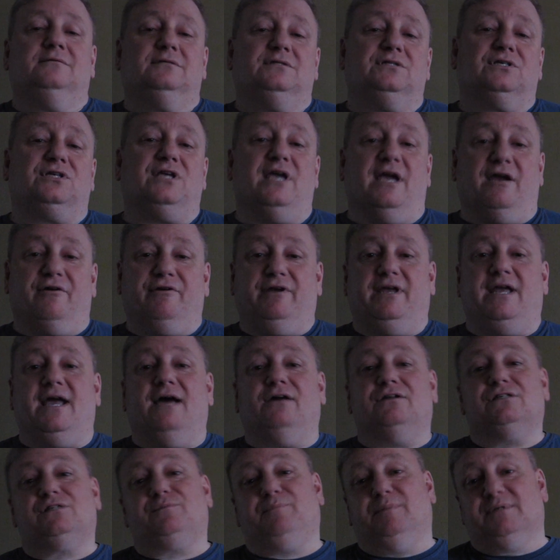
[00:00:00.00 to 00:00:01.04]
to carry
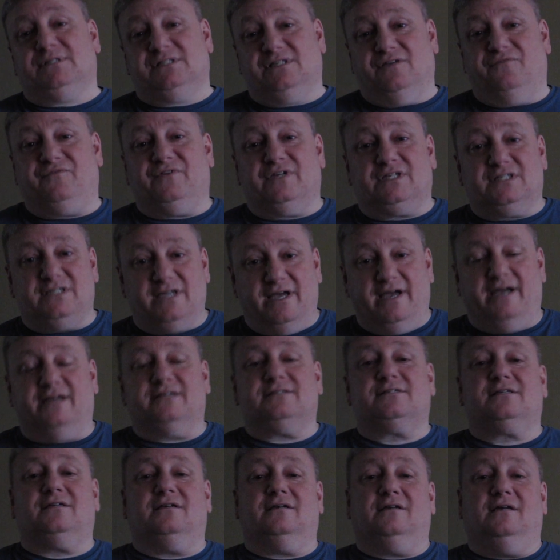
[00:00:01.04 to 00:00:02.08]
out a specific
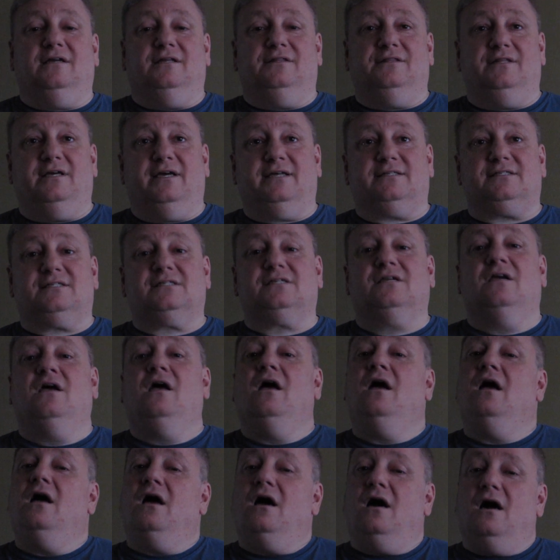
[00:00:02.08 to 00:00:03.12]
task, and that's
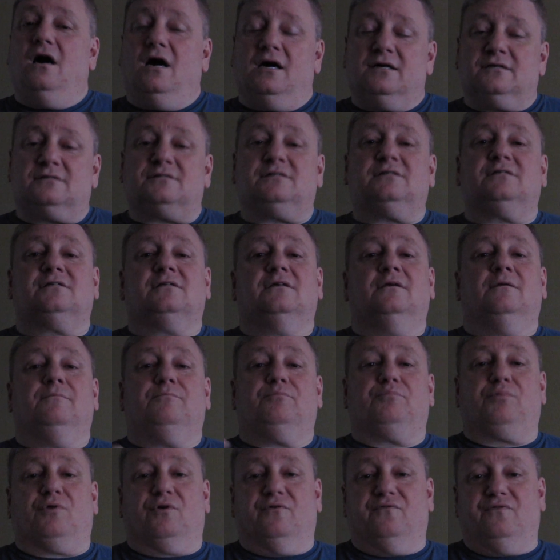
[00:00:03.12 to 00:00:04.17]
us
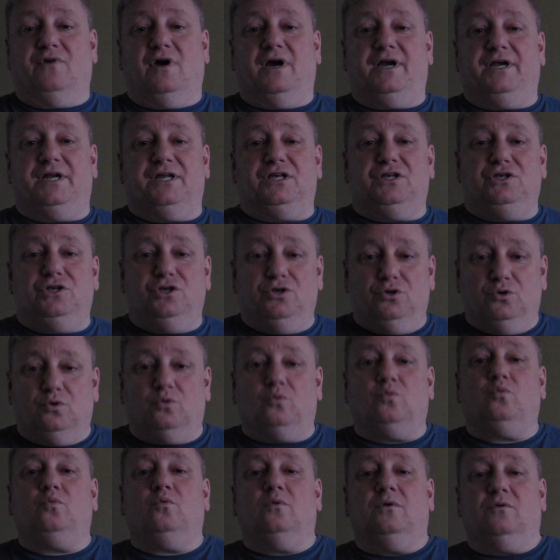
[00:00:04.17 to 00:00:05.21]
providing
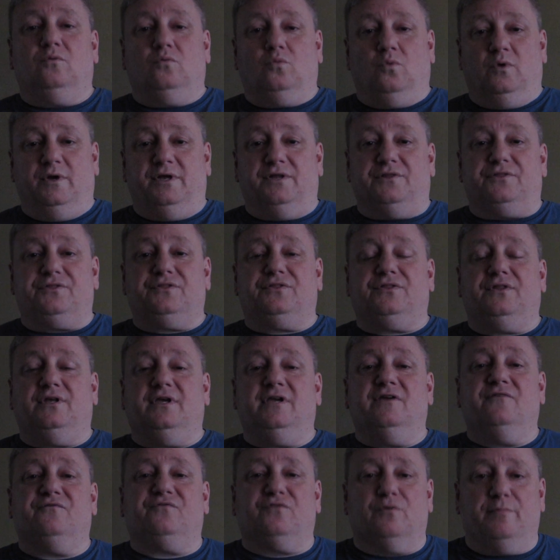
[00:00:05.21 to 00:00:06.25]
you with
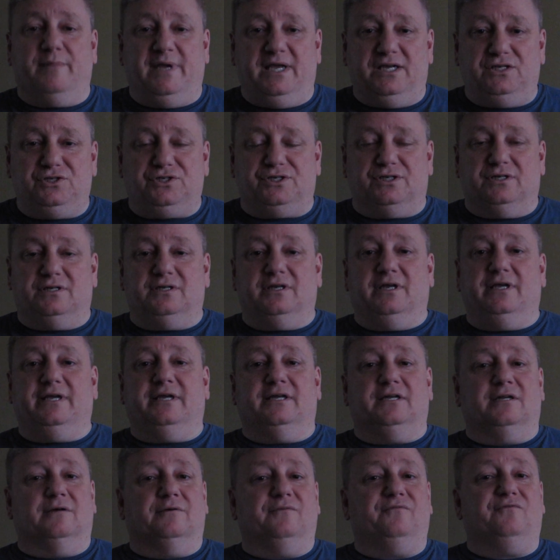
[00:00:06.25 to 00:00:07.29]
information
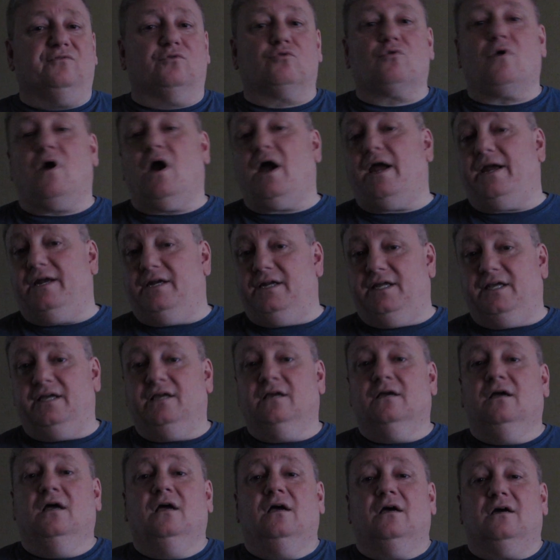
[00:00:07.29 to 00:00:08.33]
in a
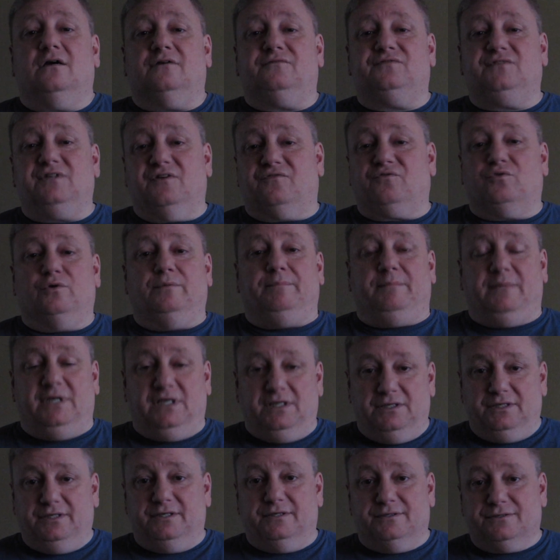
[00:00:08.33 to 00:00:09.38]
variety of different
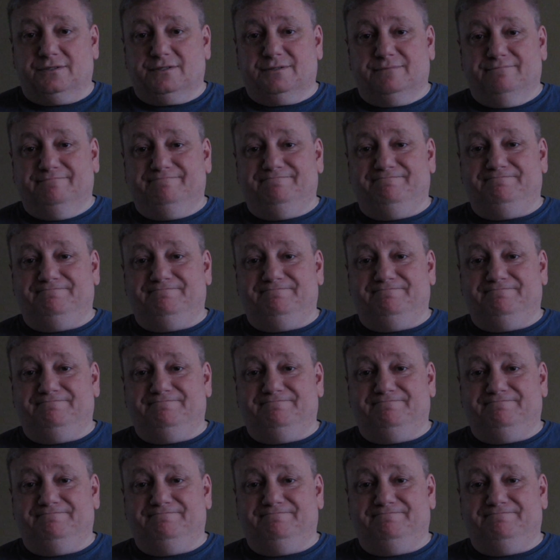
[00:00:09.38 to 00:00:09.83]
medias.